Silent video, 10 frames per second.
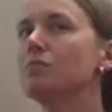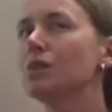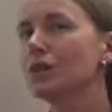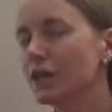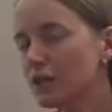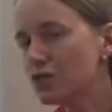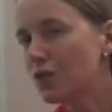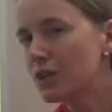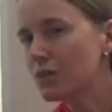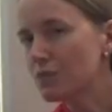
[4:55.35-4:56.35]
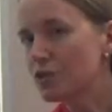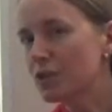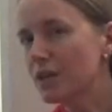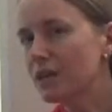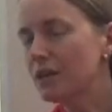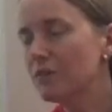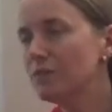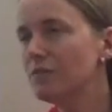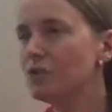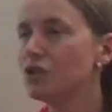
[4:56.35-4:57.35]
electrons, which are negative,
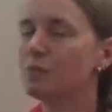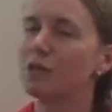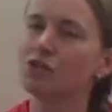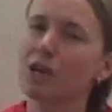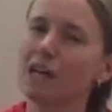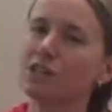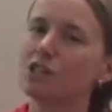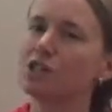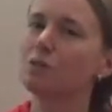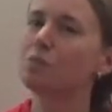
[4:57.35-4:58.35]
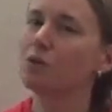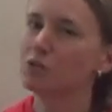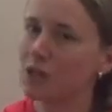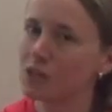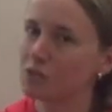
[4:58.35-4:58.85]
should be attracted to the protons,